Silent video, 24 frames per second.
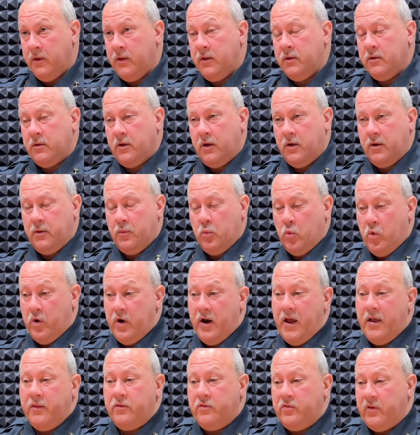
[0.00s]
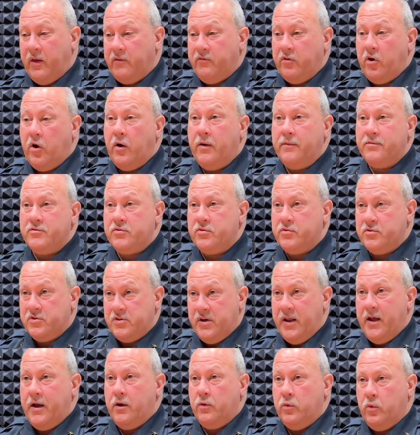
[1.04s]
we're at 7 officers
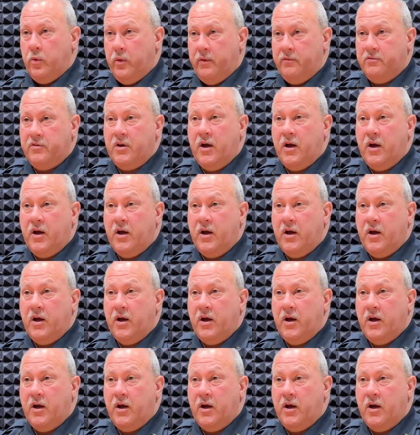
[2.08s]
now who have